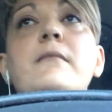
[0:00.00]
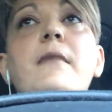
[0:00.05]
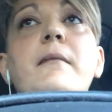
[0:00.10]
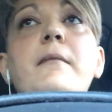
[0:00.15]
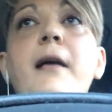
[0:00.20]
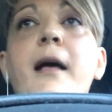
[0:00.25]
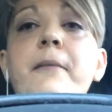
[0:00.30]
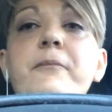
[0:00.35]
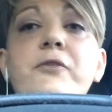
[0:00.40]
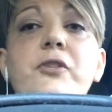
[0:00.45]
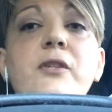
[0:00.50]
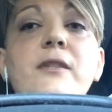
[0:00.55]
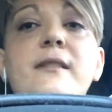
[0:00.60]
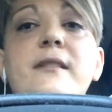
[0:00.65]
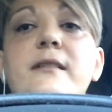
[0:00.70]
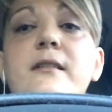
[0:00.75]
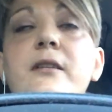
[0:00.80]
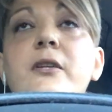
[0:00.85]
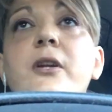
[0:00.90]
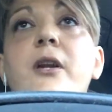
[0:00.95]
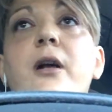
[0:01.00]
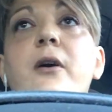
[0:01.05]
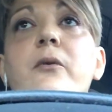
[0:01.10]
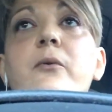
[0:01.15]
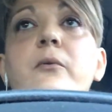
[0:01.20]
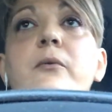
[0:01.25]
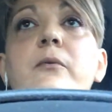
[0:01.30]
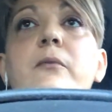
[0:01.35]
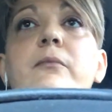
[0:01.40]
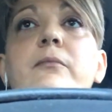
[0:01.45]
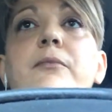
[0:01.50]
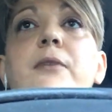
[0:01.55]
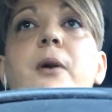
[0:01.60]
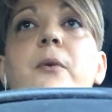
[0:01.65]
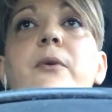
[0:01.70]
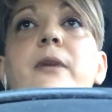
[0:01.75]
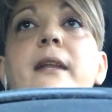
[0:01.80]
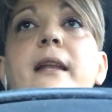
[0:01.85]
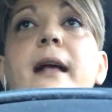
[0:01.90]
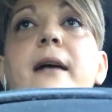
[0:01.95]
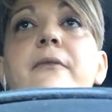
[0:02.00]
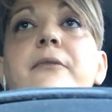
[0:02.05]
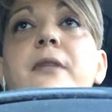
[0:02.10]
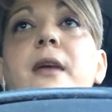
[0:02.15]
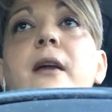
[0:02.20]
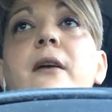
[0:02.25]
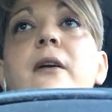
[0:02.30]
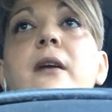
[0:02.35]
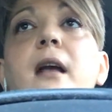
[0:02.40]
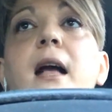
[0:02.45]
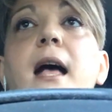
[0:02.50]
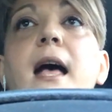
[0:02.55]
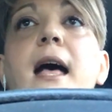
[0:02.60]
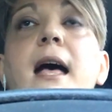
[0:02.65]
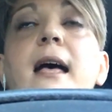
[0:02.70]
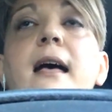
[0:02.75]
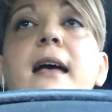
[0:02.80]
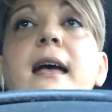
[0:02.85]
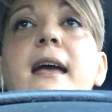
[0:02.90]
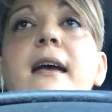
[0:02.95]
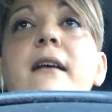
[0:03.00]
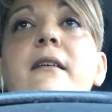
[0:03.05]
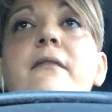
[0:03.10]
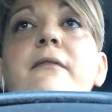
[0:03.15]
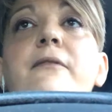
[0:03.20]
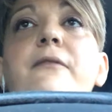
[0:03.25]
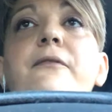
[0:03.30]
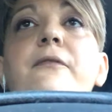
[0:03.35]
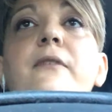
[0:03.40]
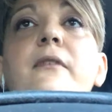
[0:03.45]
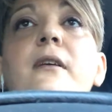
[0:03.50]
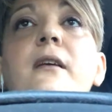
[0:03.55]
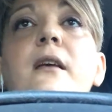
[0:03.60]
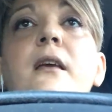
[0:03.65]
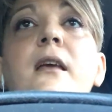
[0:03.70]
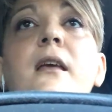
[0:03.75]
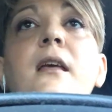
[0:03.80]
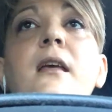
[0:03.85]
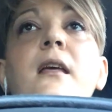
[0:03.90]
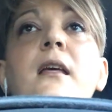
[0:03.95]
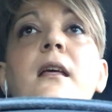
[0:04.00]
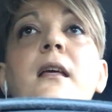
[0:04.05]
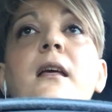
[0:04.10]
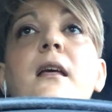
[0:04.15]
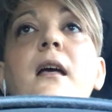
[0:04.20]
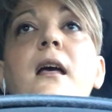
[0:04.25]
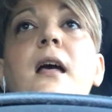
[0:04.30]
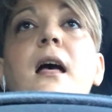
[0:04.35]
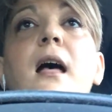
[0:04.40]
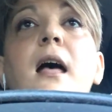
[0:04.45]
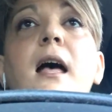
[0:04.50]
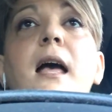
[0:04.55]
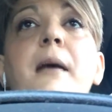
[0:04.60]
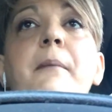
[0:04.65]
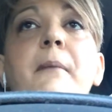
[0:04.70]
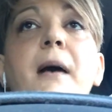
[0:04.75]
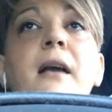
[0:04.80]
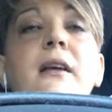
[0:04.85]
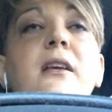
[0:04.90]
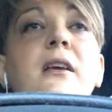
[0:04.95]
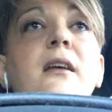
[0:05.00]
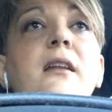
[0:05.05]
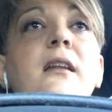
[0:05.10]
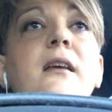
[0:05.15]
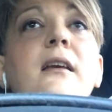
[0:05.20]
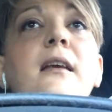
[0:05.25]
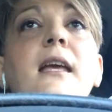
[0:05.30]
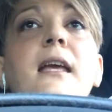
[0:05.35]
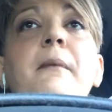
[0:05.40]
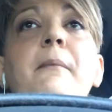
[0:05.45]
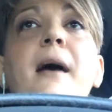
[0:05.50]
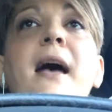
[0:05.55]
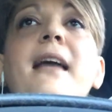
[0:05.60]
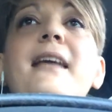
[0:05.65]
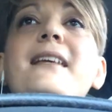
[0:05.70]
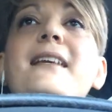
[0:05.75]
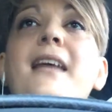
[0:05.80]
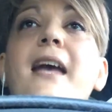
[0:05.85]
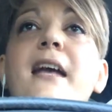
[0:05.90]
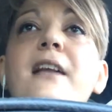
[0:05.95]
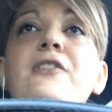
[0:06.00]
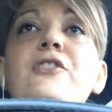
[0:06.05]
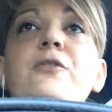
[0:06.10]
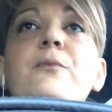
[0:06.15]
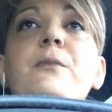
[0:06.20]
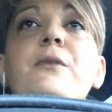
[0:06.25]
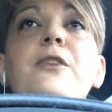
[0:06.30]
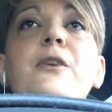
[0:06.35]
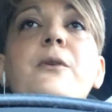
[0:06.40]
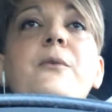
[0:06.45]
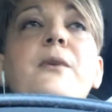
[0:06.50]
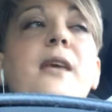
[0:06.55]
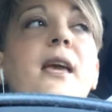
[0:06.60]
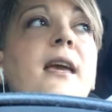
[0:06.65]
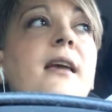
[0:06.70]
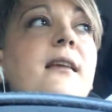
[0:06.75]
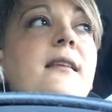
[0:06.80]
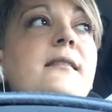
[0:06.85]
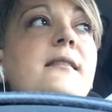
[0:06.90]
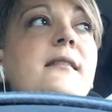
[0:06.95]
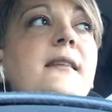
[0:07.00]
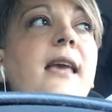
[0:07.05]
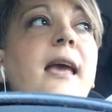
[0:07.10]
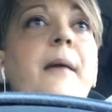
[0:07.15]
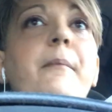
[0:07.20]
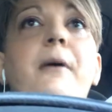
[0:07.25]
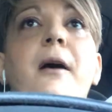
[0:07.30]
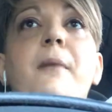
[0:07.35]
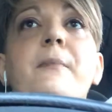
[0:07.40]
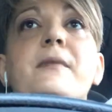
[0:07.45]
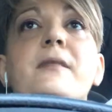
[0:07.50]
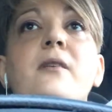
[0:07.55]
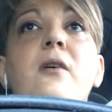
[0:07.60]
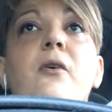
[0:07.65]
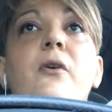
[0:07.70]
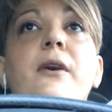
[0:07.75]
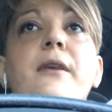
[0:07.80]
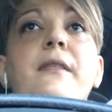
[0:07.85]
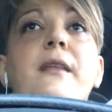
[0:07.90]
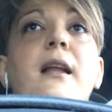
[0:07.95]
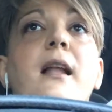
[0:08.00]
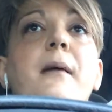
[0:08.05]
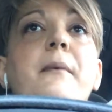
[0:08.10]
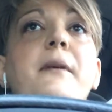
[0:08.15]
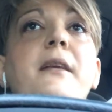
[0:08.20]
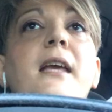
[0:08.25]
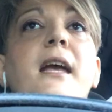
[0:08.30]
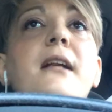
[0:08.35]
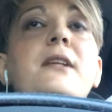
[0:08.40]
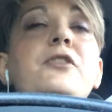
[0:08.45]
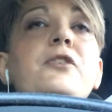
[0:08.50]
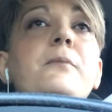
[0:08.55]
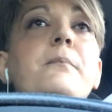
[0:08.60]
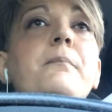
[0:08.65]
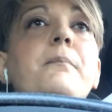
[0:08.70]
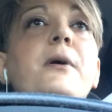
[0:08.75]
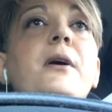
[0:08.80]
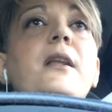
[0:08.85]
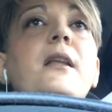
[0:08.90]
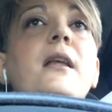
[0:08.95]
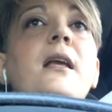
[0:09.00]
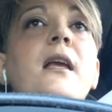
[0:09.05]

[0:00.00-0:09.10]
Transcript: I'm just, you know, throwing it out there. I have am I gonna am I engaging with you? Yes, yeah, but I'm sorry that I'm engaging, but